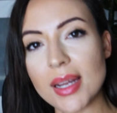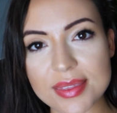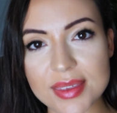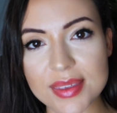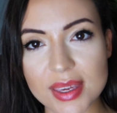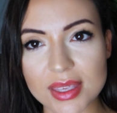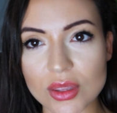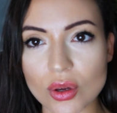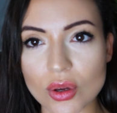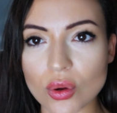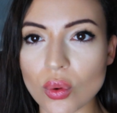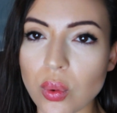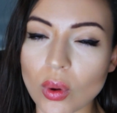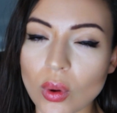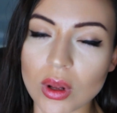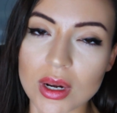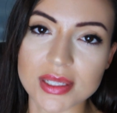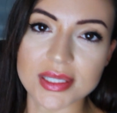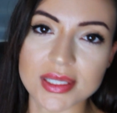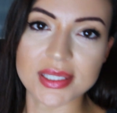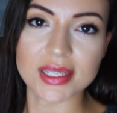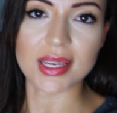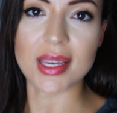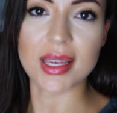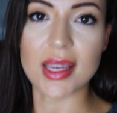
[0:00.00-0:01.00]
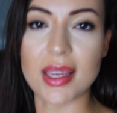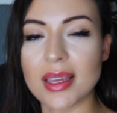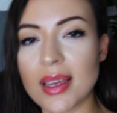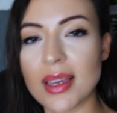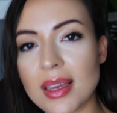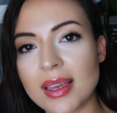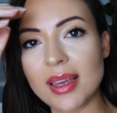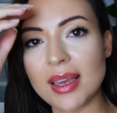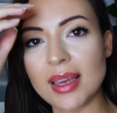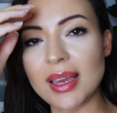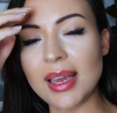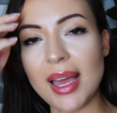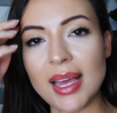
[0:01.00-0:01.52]
I think the
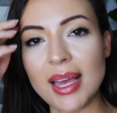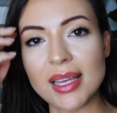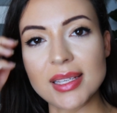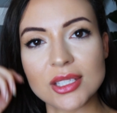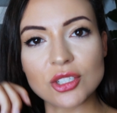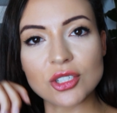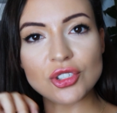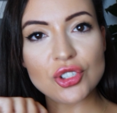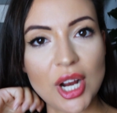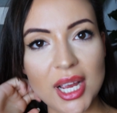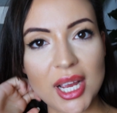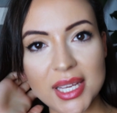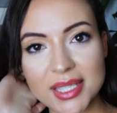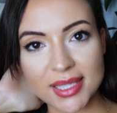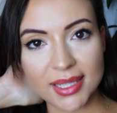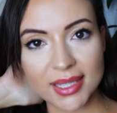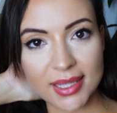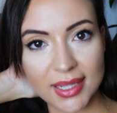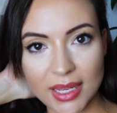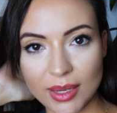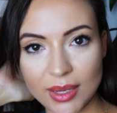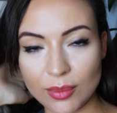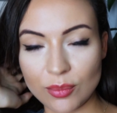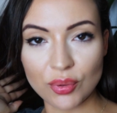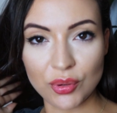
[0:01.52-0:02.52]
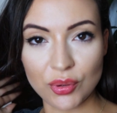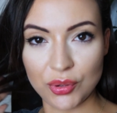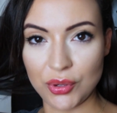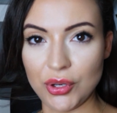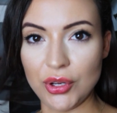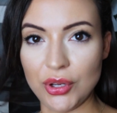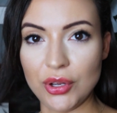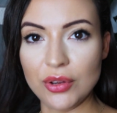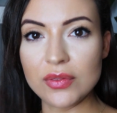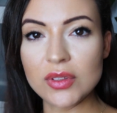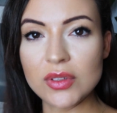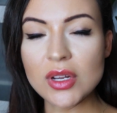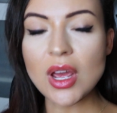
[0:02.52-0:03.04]
quality has drastically
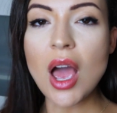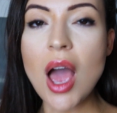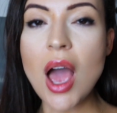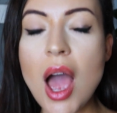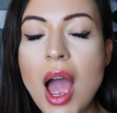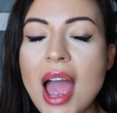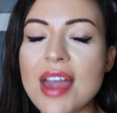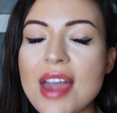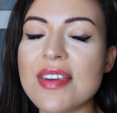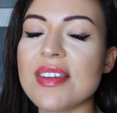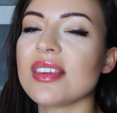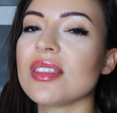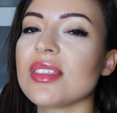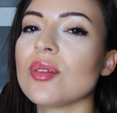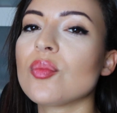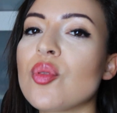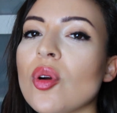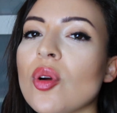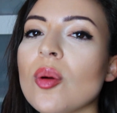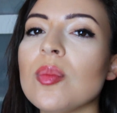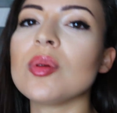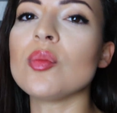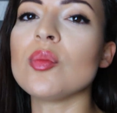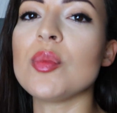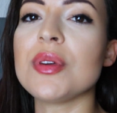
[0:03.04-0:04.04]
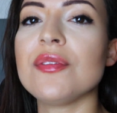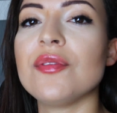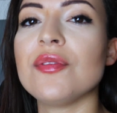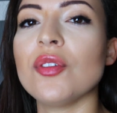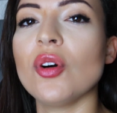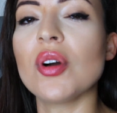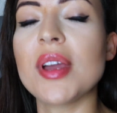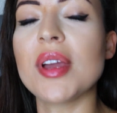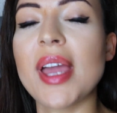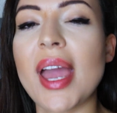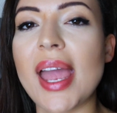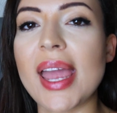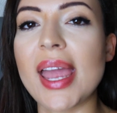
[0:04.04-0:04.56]
improved. I think the problem with
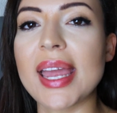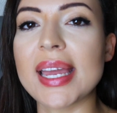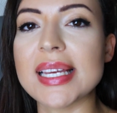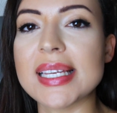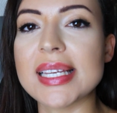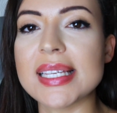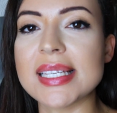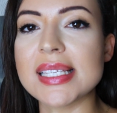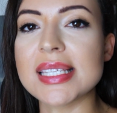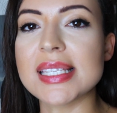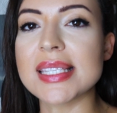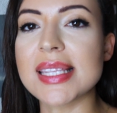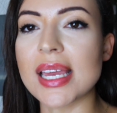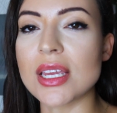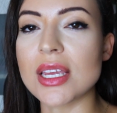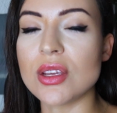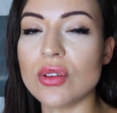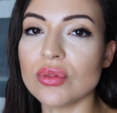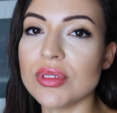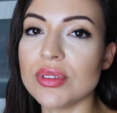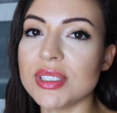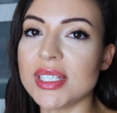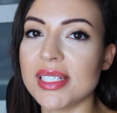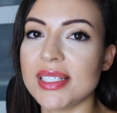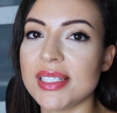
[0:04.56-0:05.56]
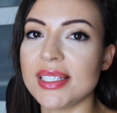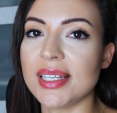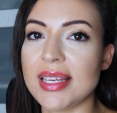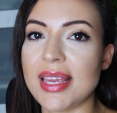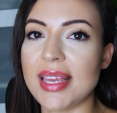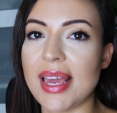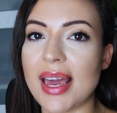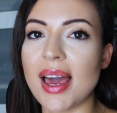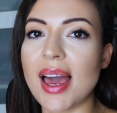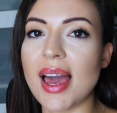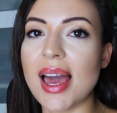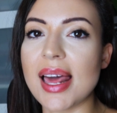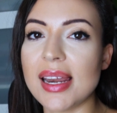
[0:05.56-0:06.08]
4K is that you'll need to
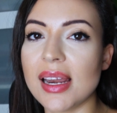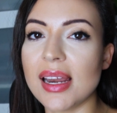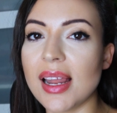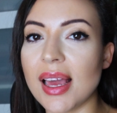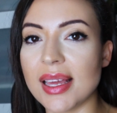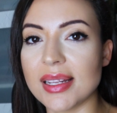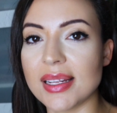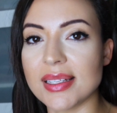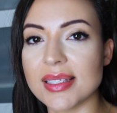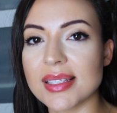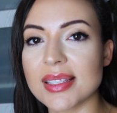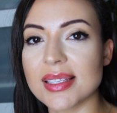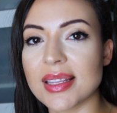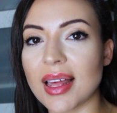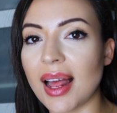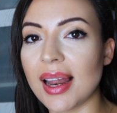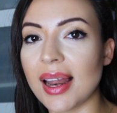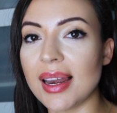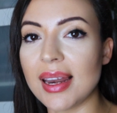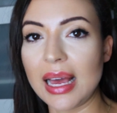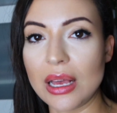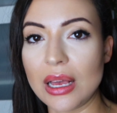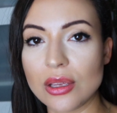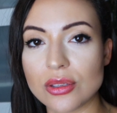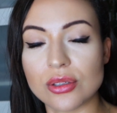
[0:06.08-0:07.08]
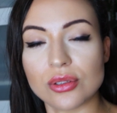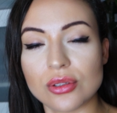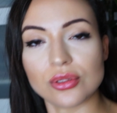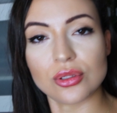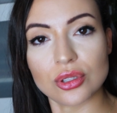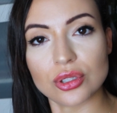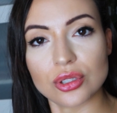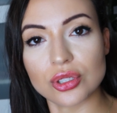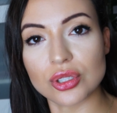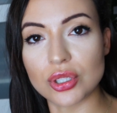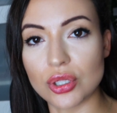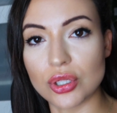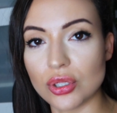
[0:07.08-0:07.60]
get a lens that allows you
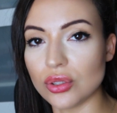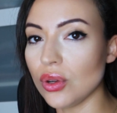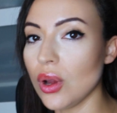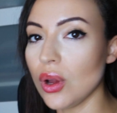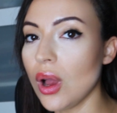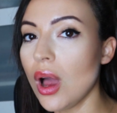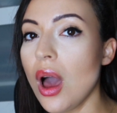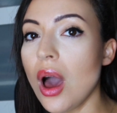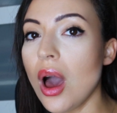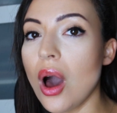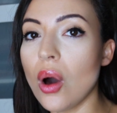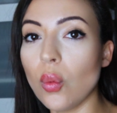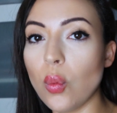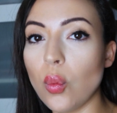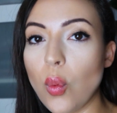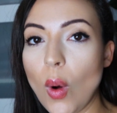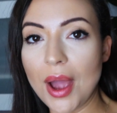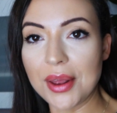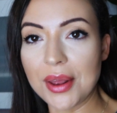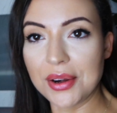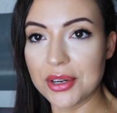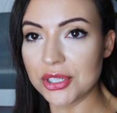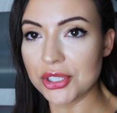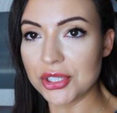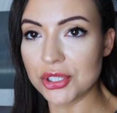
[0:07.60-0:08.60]
to shoot a wider